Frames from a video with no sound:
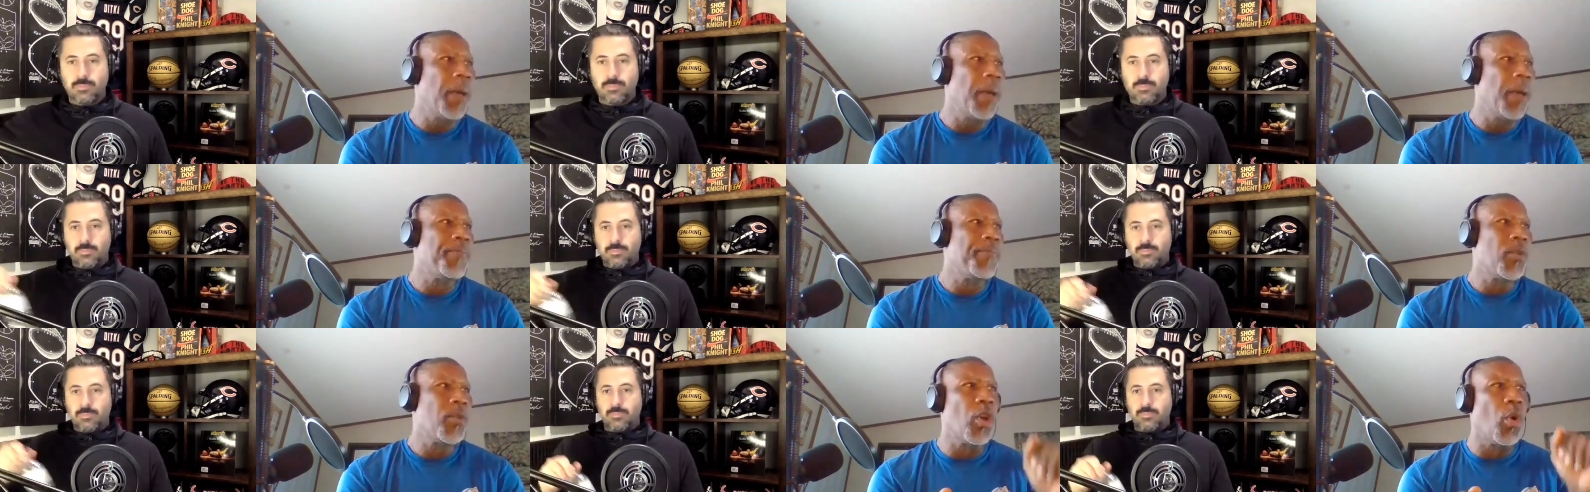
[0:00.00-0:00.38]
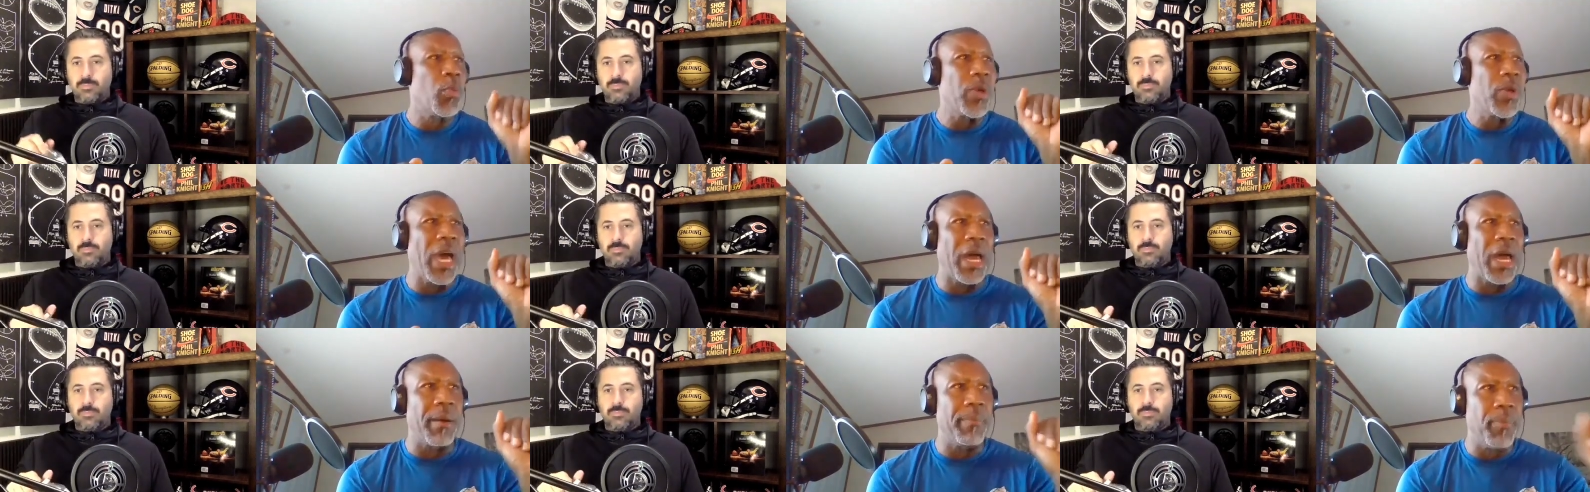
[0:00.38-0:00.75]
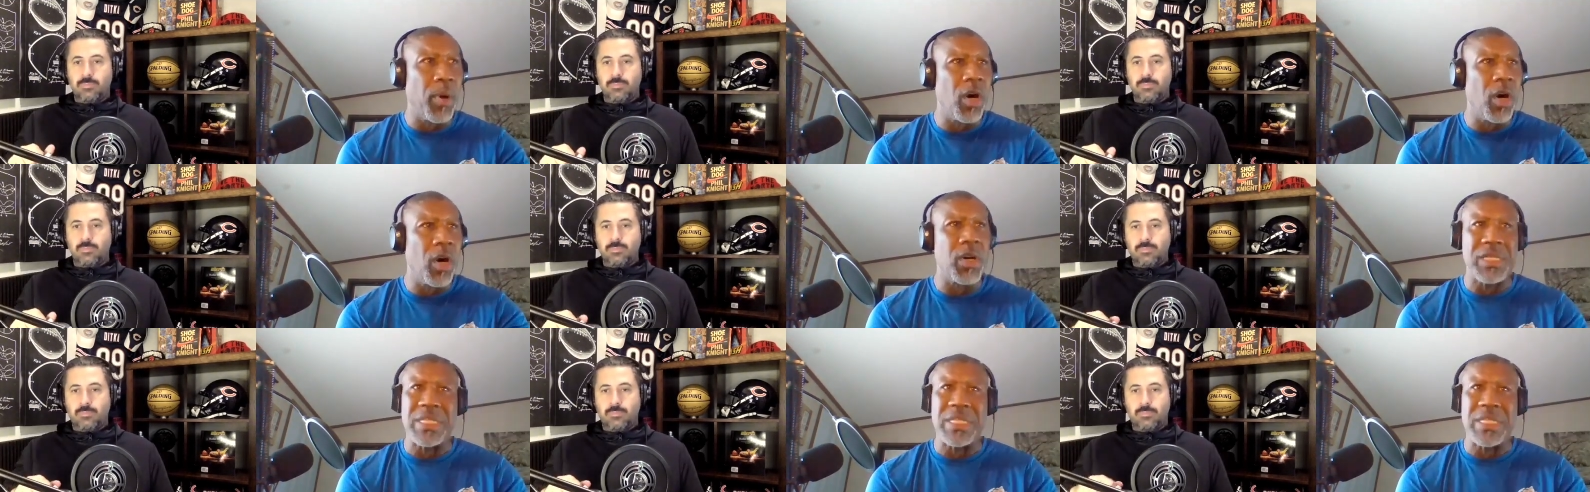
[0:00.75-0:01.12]
Speaker 1: you know, we got a
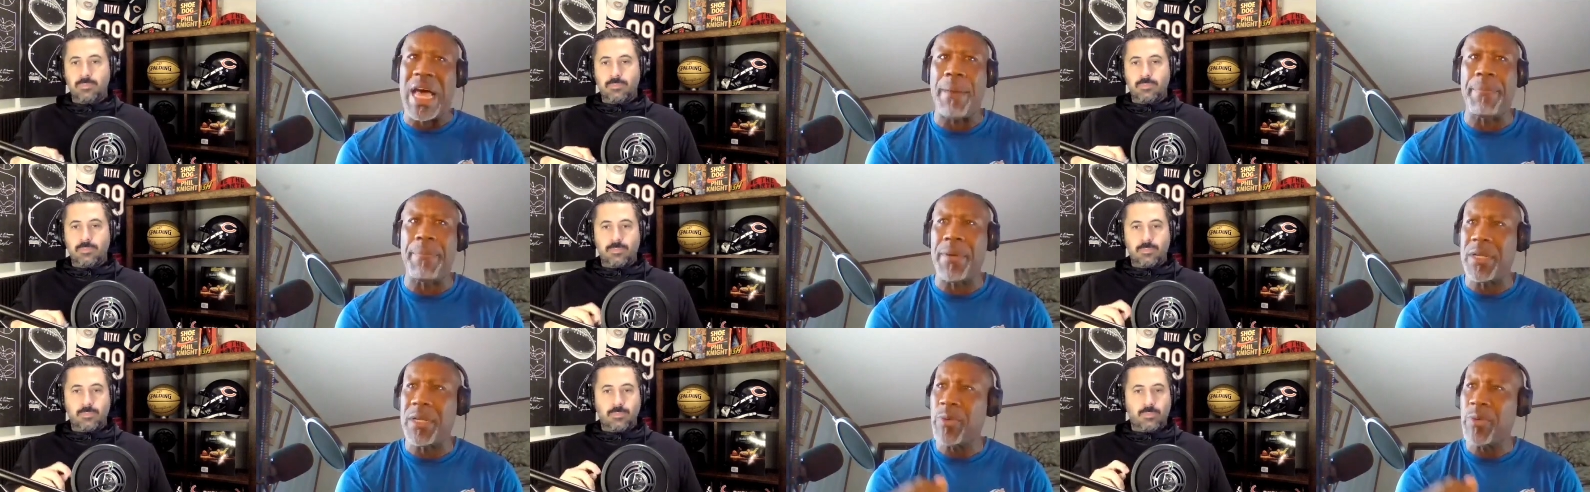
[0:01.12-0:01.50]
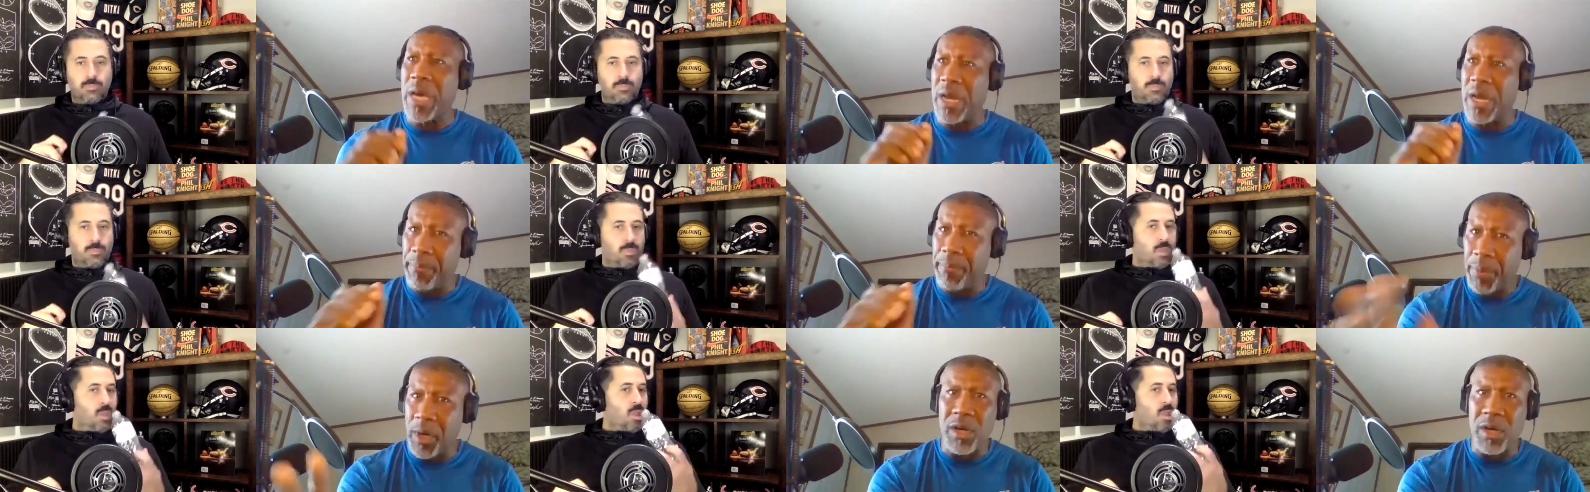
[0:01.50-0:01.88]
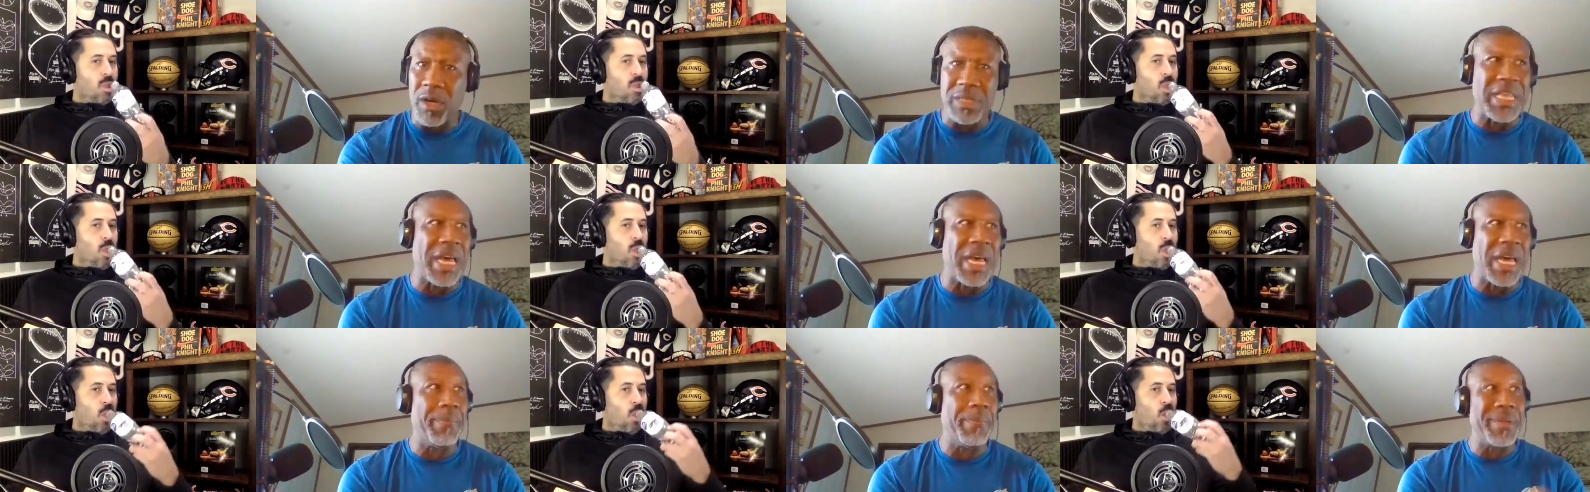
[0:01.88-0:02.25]
ball stoppage. We got a ball
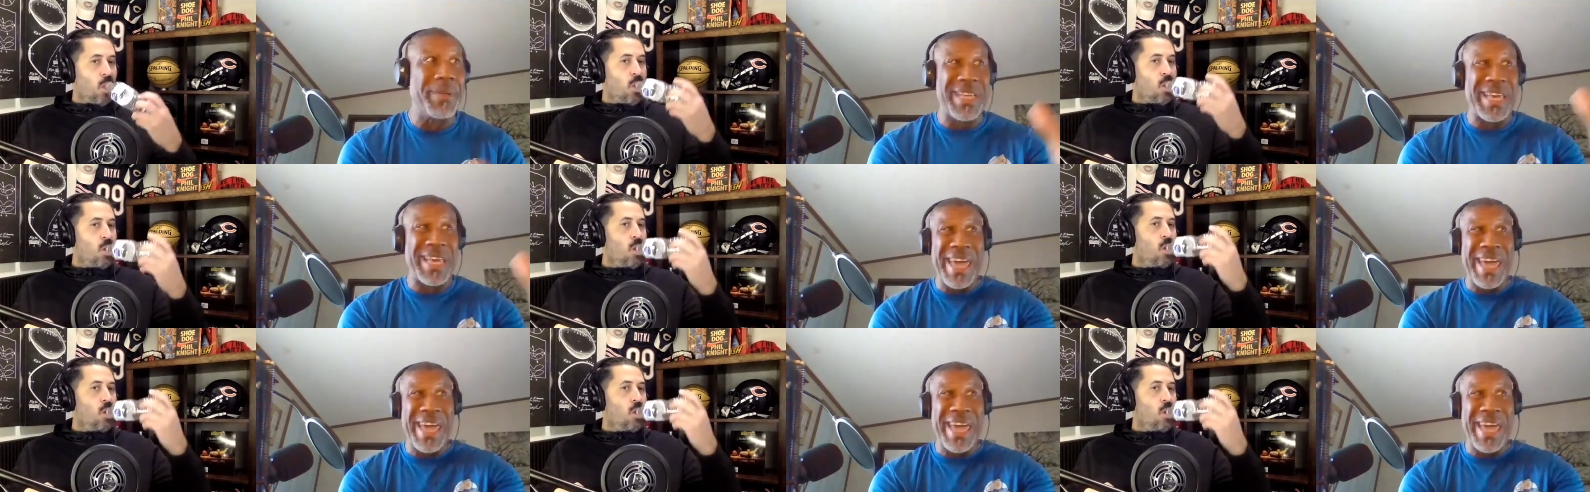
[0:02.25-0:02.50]
stoppage.